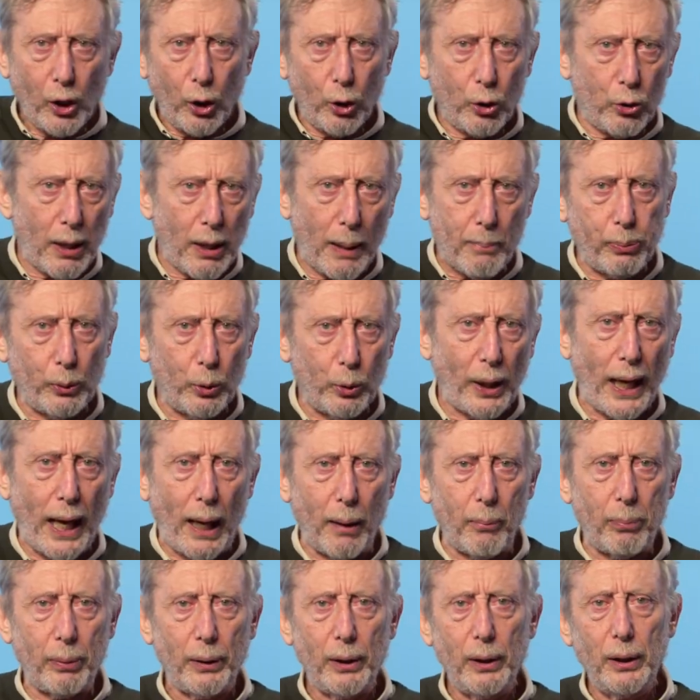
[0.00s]
Crumpled
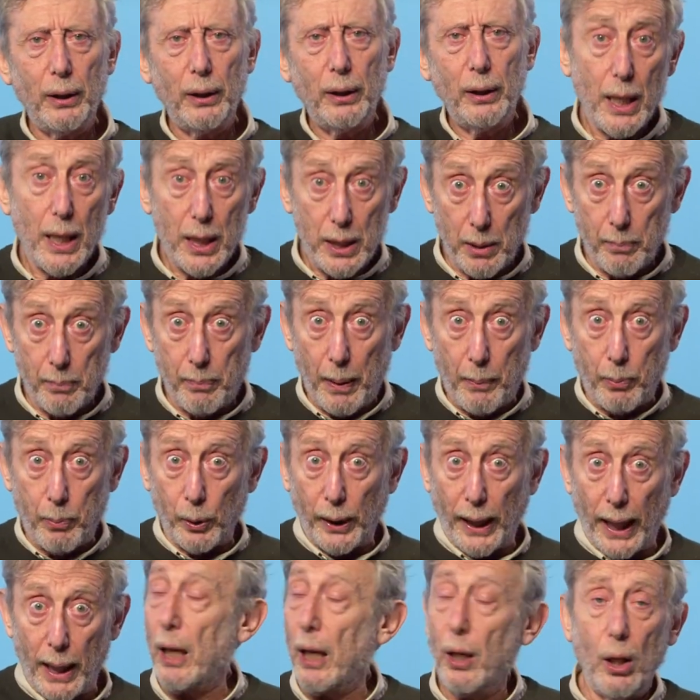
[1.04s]
up. Some people
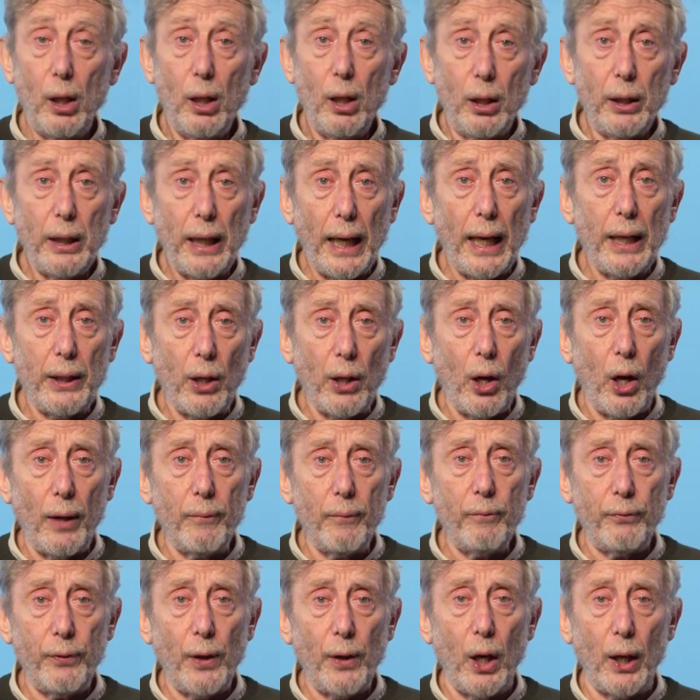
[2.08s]
came, yeah, no, I'm
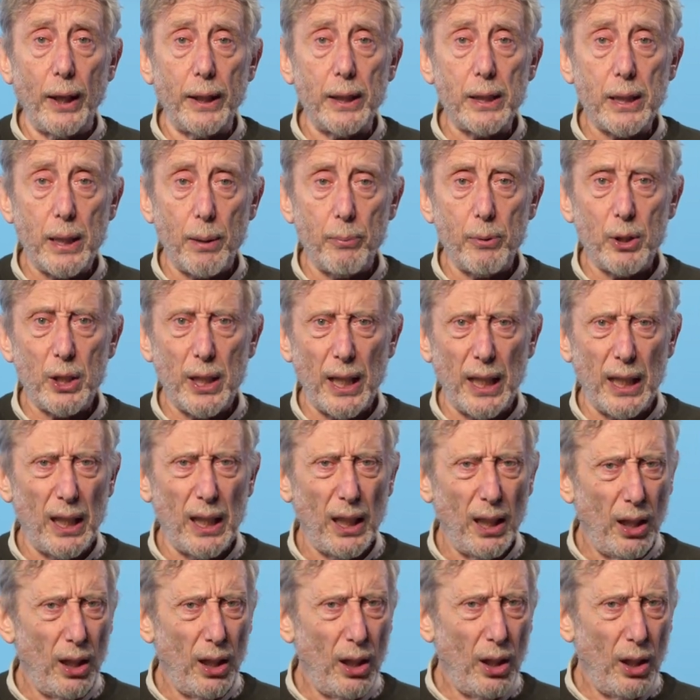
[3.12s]
fine. And someone said,
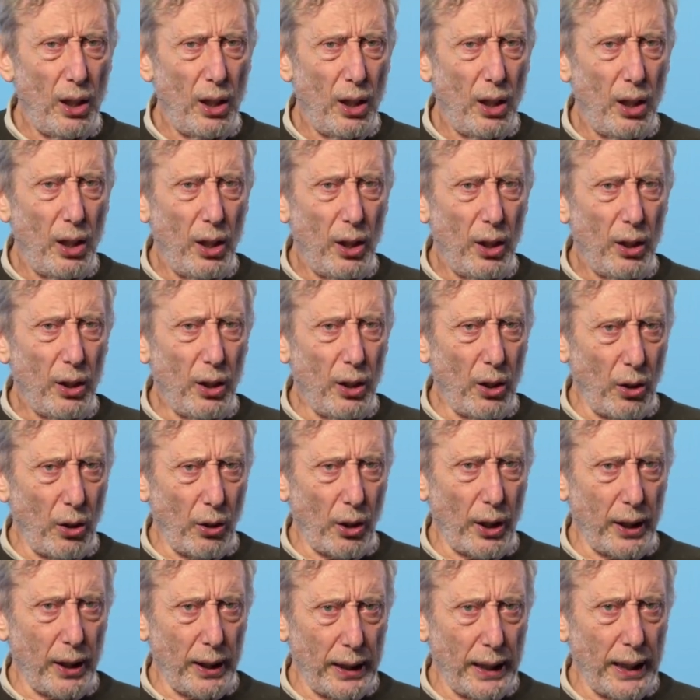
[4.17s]
you're not
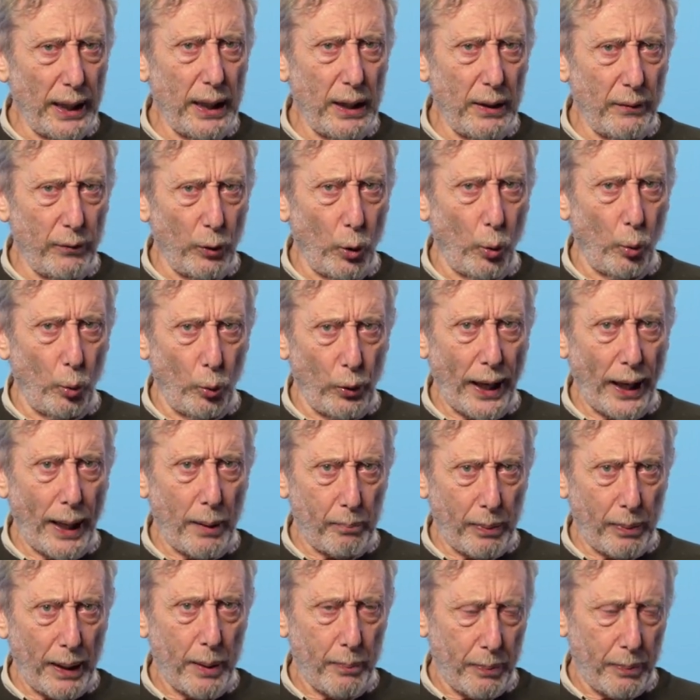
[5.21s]
going to leave all that
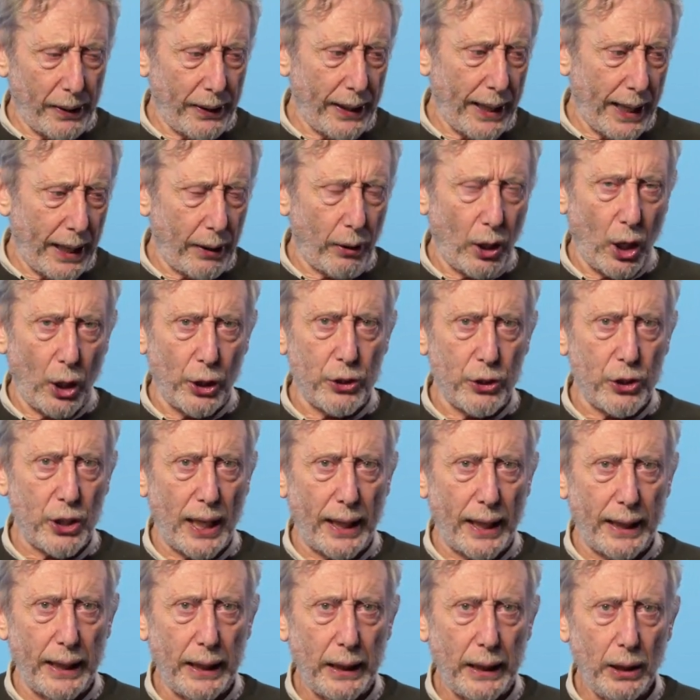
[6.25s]
paper there, are you,
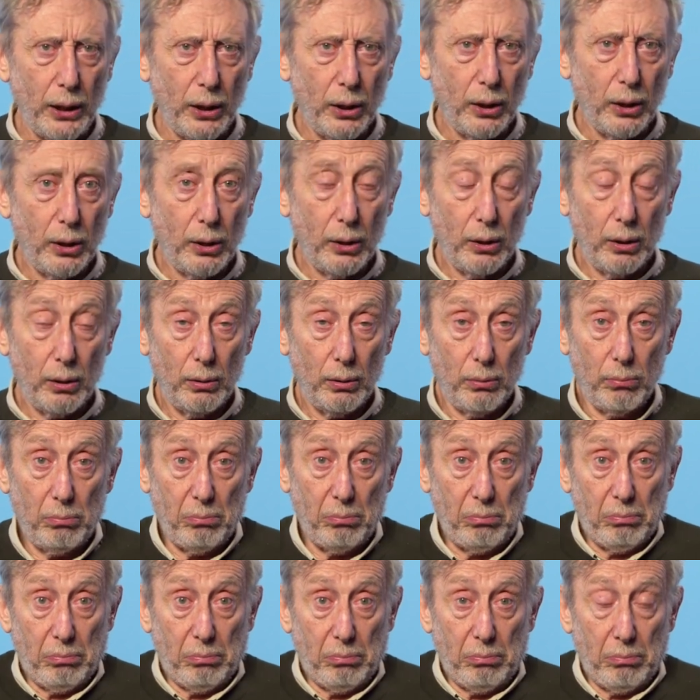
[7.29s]
Sonny?
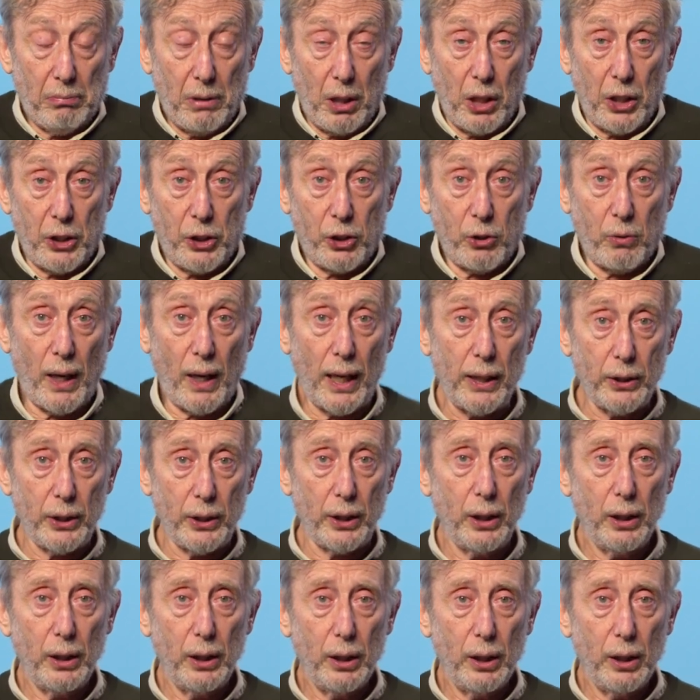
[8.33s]
I shrugged.
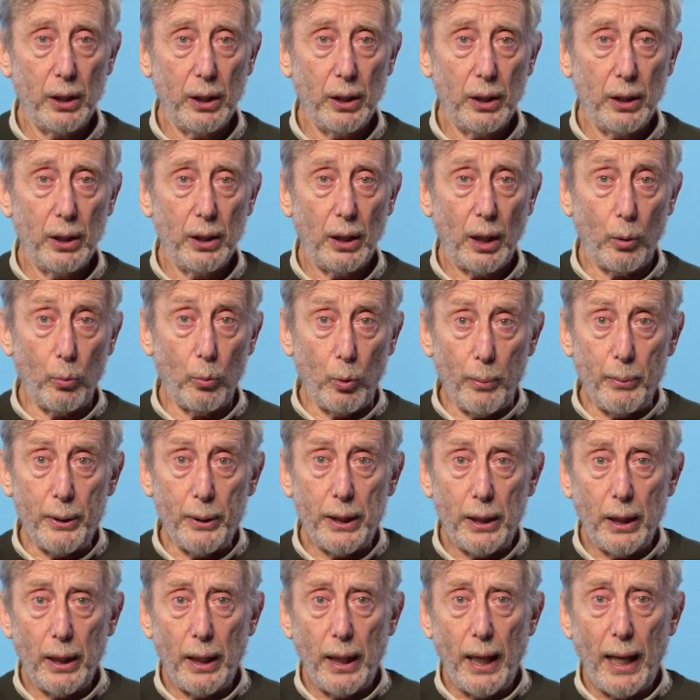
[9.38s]
A
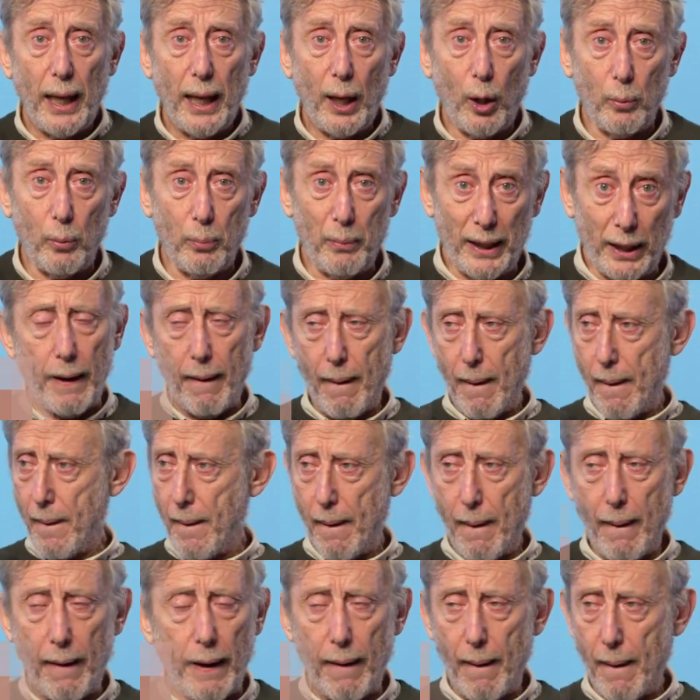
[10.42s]
woman helped me.
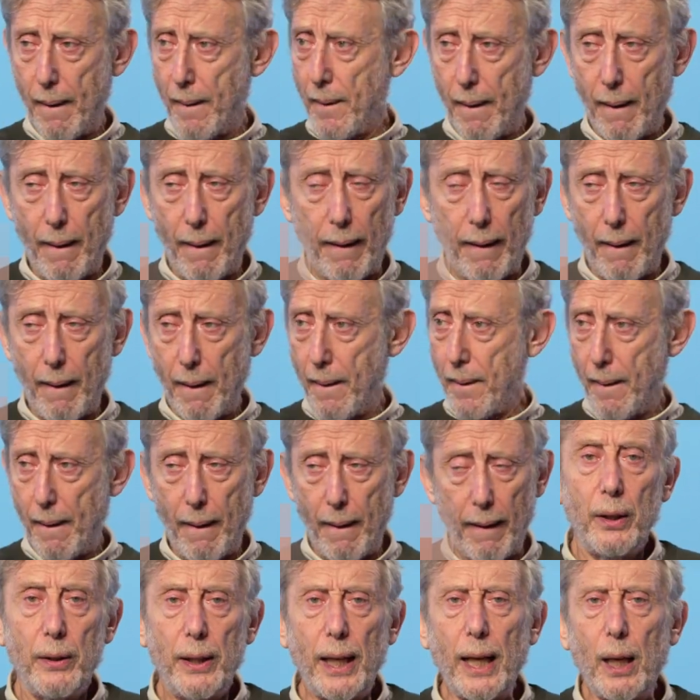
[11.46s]

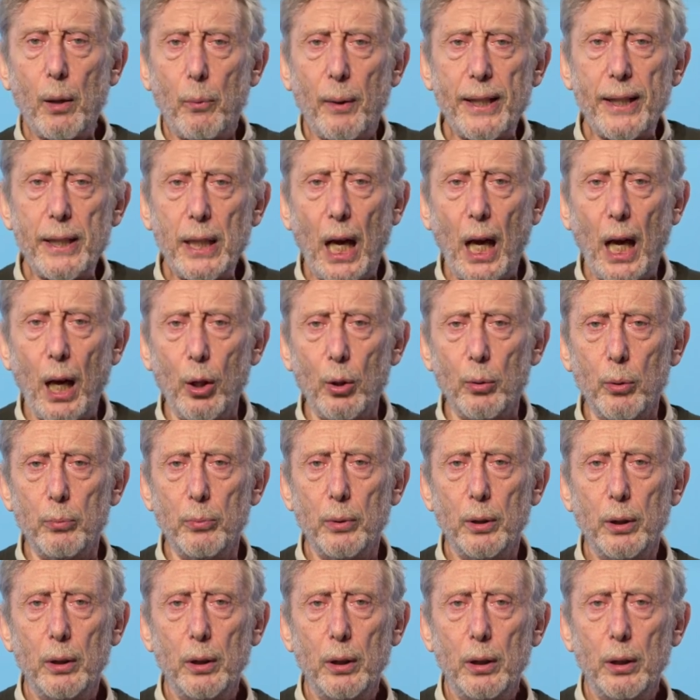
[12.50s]
Then I went home.
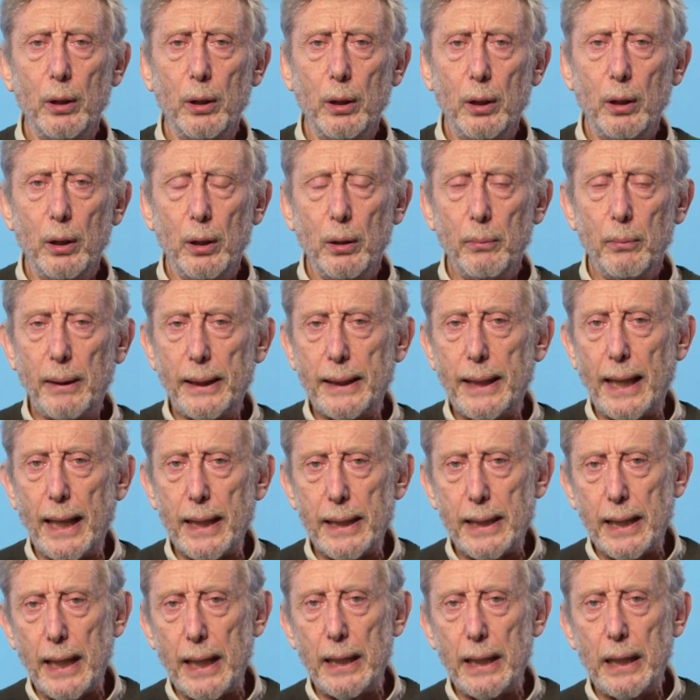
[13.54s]
And my dad
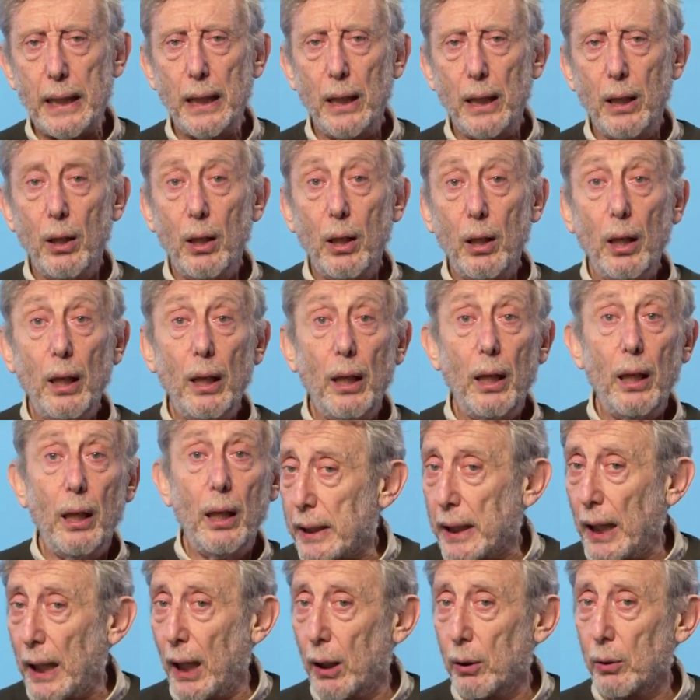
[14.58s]
said,
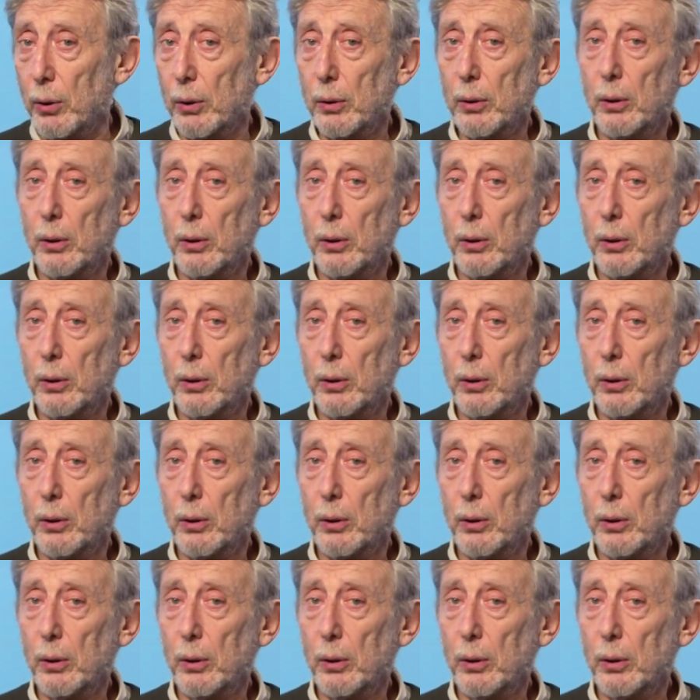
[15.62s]
Go.